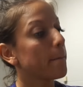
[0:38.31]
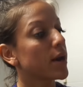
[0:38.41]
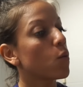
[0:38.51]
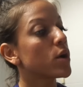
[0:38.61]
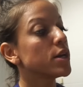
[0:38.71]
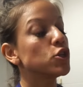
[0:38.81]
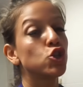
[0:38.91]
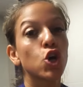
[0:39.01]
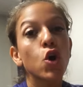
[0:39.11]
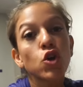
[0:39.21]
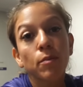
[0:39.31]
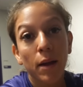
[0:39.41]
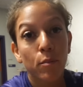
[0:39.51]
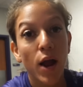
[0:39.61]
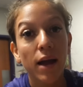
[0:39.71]
But I wanted to show you
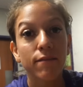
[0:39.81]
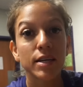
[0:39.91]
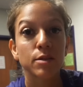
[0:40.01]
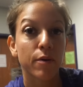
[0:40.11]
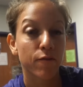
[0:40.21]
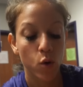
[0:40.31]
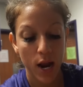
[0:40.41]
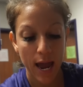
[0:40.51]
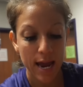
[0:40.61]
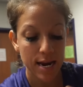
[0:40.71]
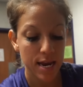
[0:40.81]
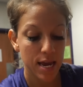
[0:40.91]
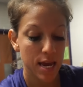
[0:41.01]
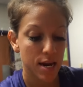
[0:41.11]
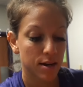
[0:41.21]
my breakfast before I ate
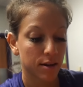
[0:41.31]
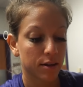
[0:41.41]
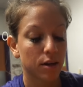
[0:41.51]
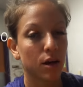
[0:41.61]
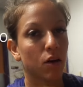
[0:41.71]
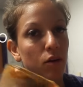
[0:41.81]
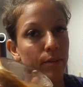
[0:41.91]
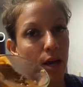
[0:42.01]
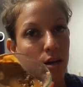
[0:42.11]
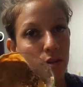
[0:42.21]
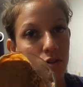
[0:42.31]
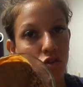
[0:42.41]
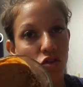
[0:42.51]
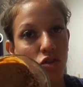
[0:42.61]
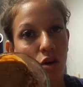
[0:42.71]
it. Oh my God, it looks
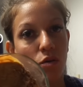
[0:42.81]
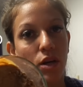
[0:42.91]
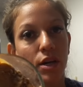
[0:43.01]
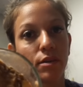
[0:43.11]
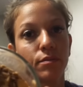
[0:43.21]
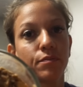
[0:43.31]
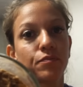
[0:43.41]
so good.